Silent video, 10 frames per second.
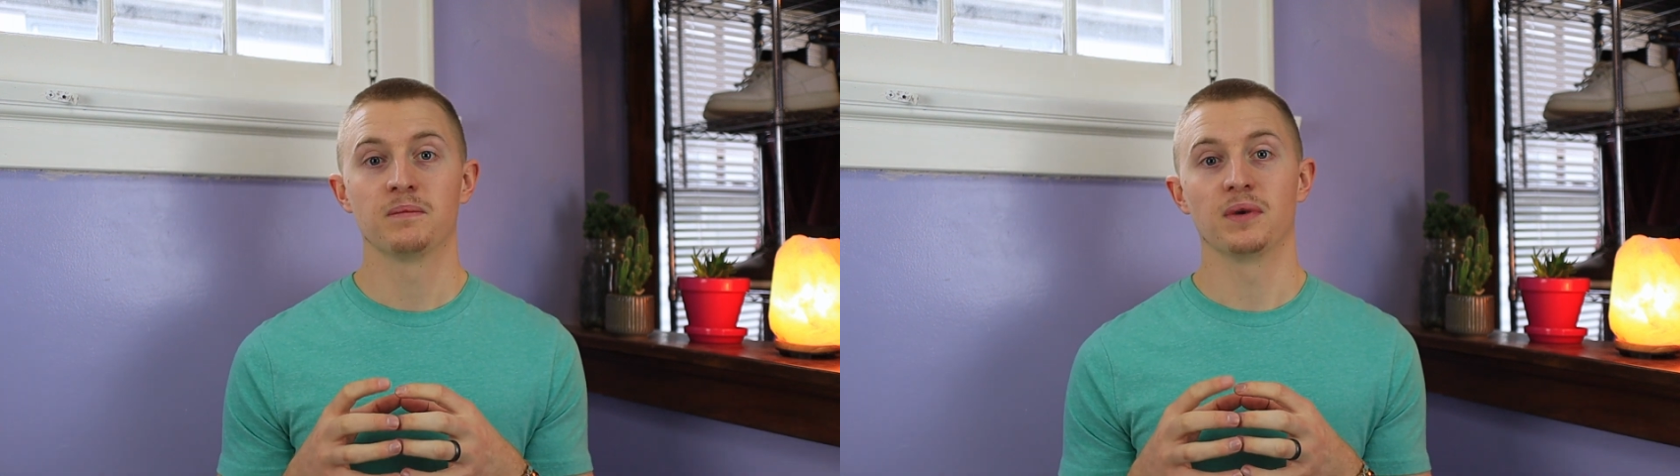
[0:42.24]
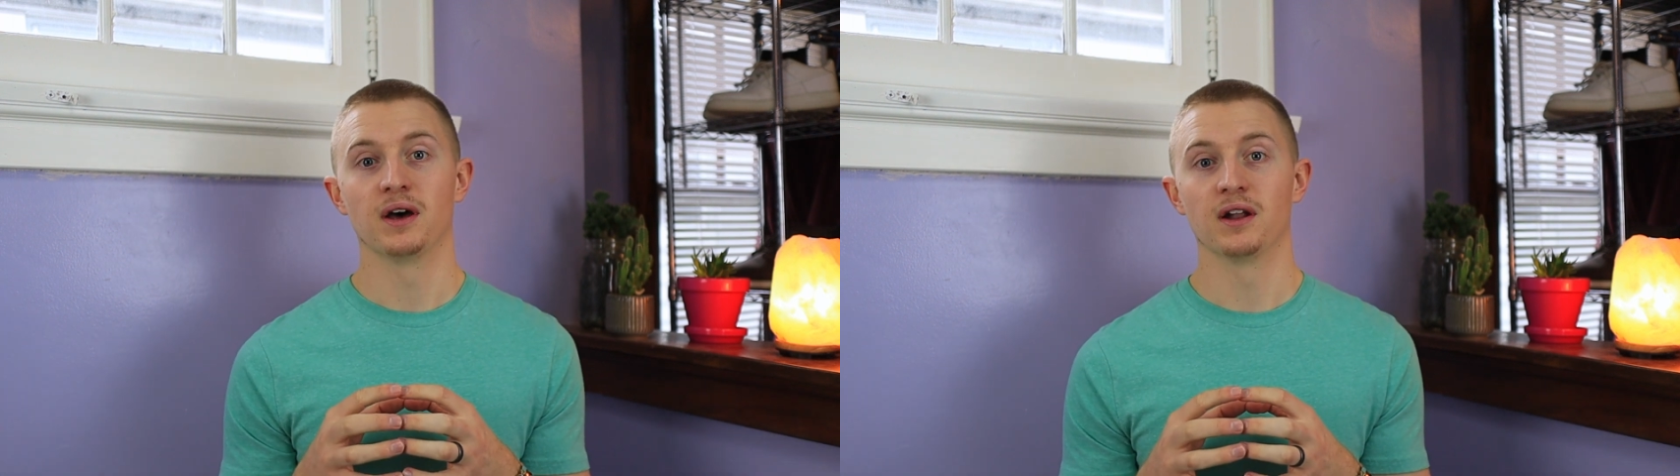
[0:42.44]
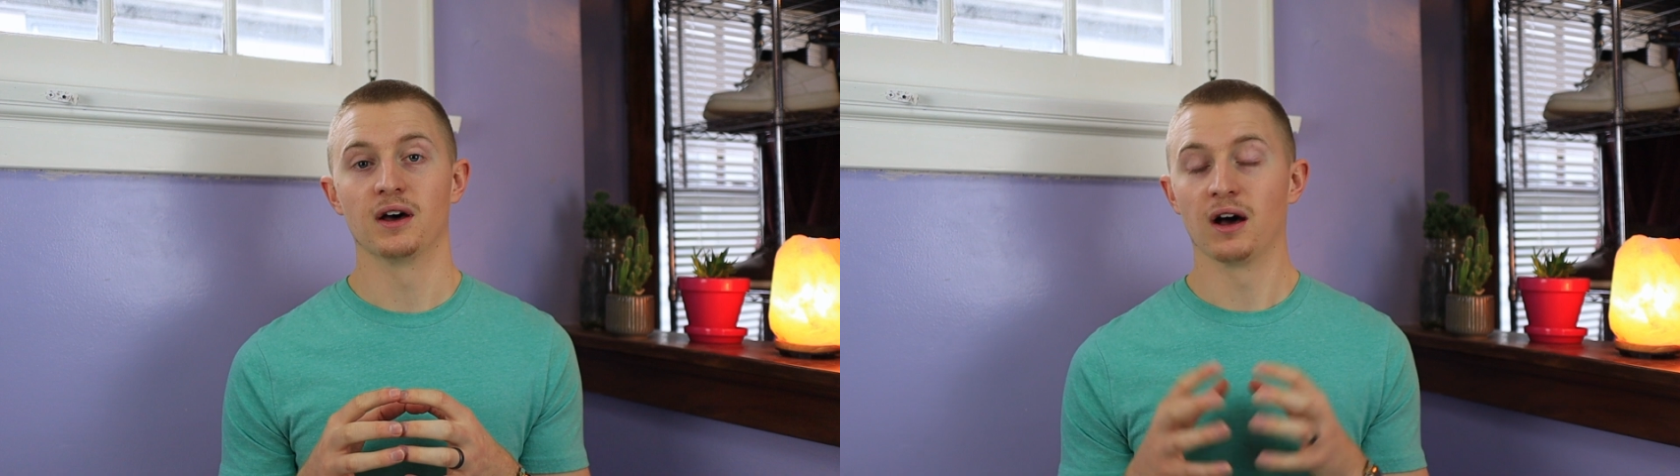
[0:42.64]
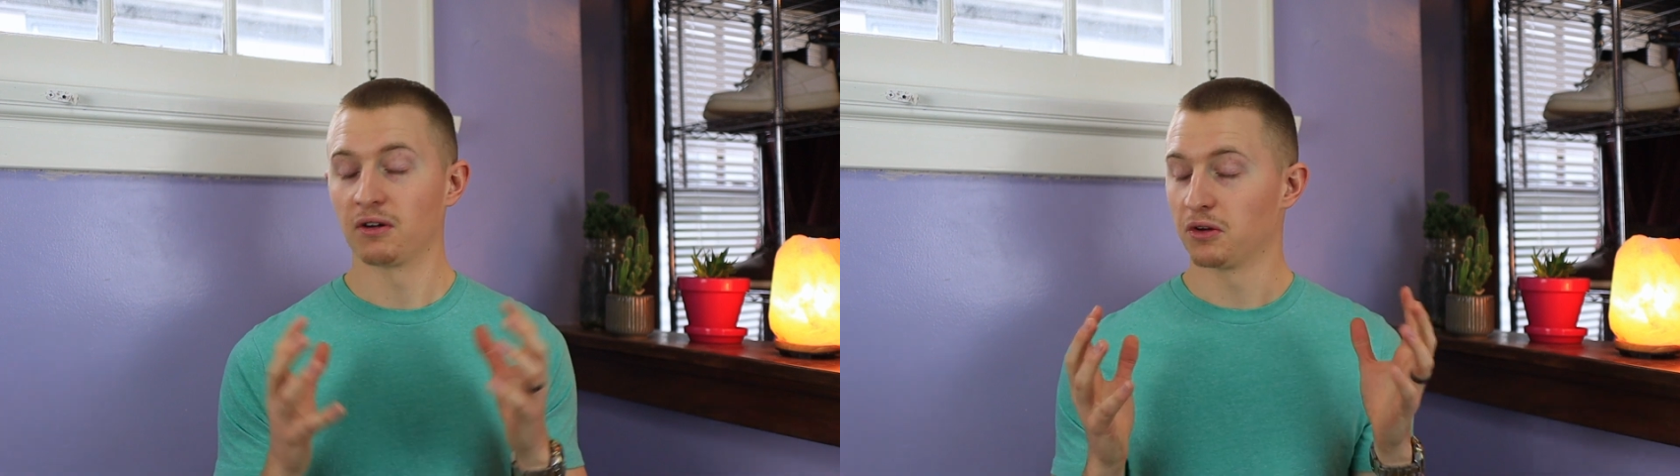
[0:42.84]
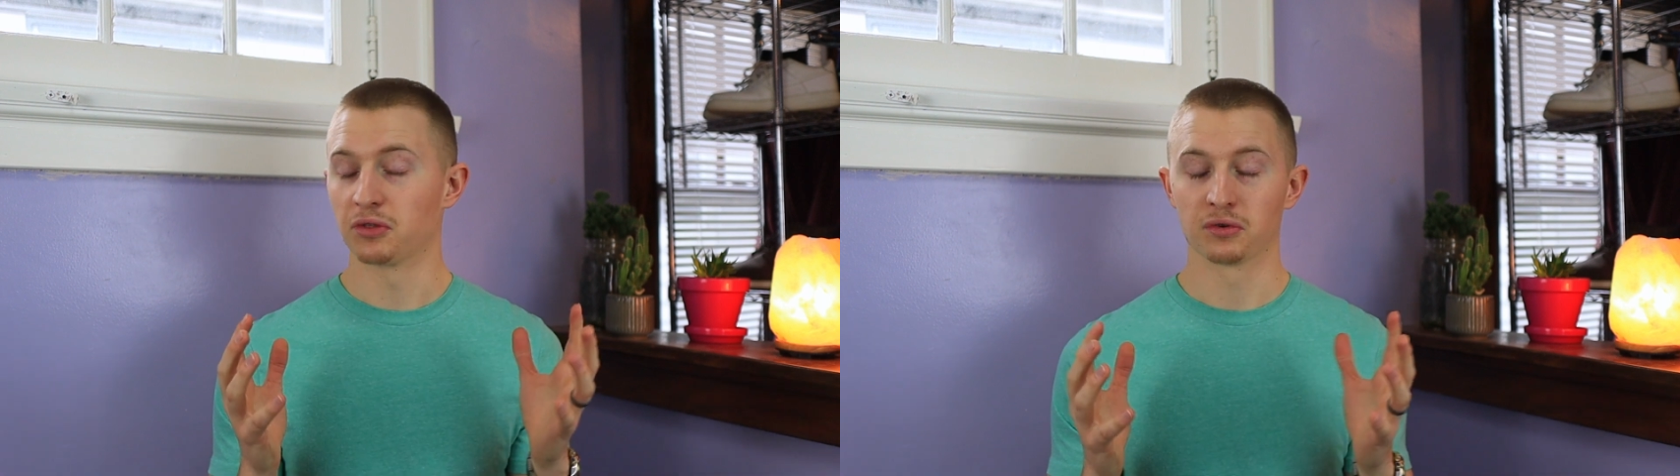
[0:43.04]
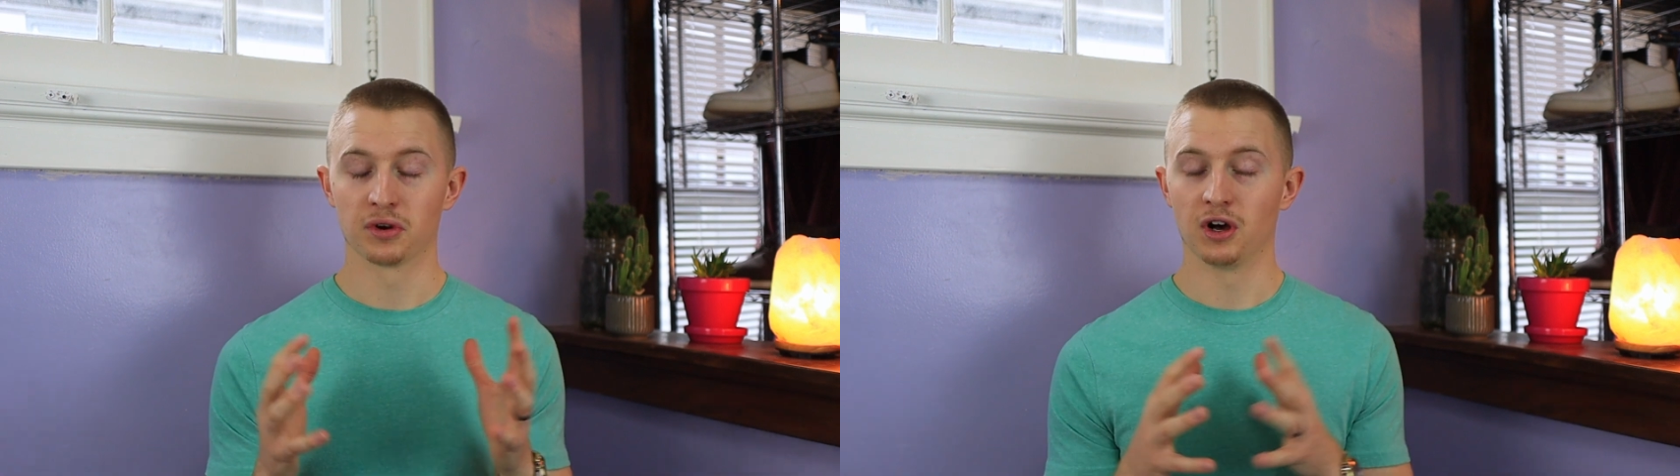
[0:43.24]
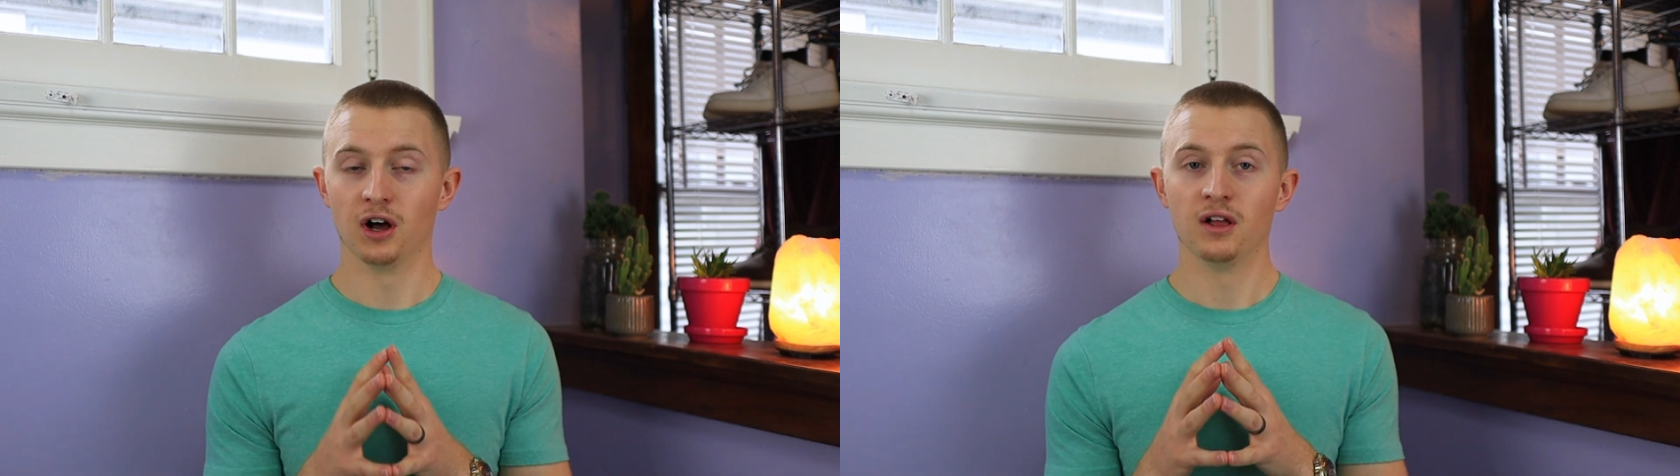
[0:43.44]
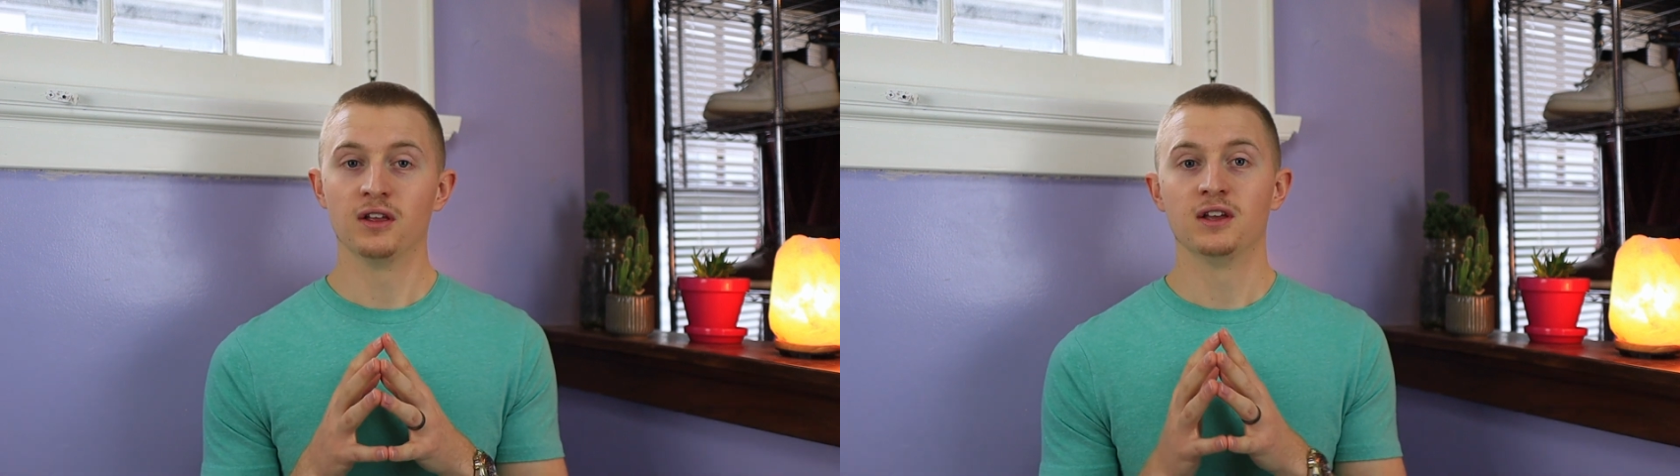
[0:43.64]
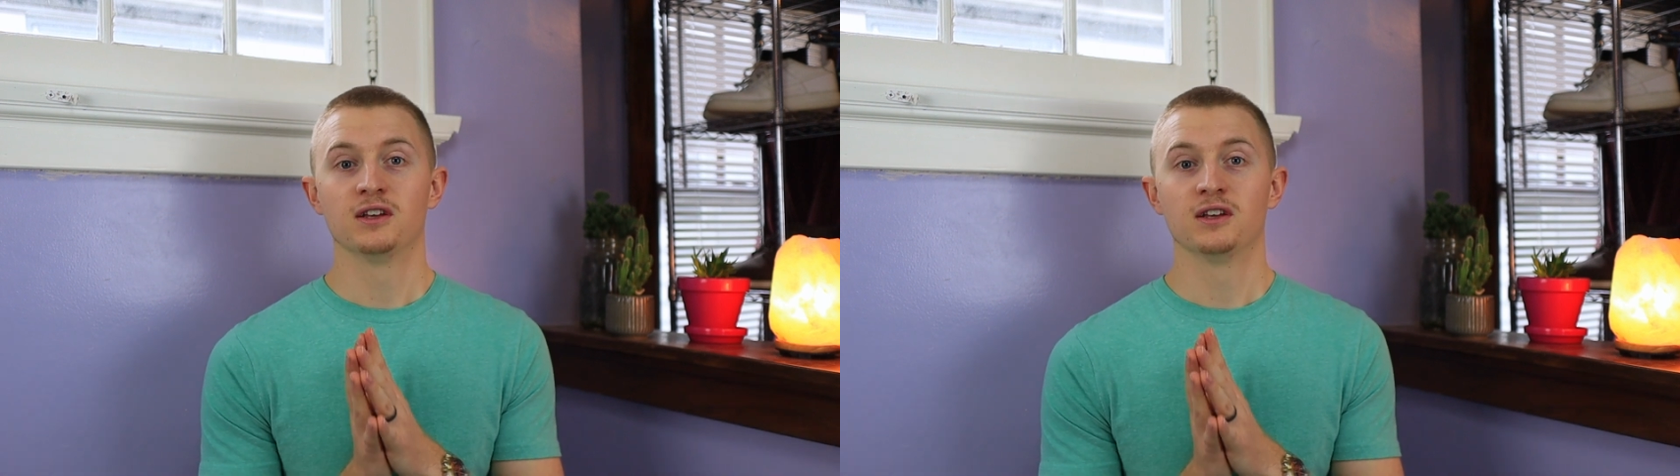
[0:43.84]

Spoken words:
but I'll go through it all.